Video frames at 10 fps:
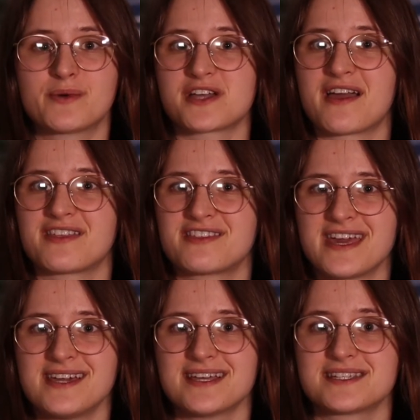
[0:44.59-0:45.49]
which I
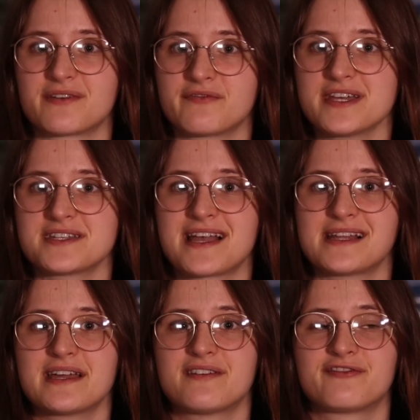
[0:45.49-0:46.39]
think is a
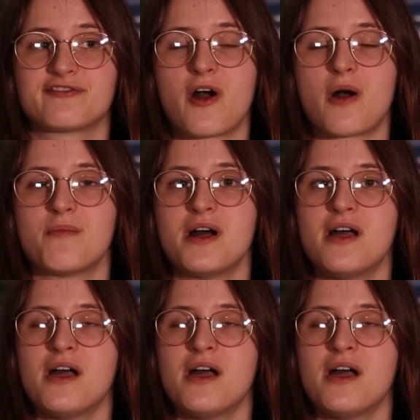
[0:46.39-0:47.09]
reselling from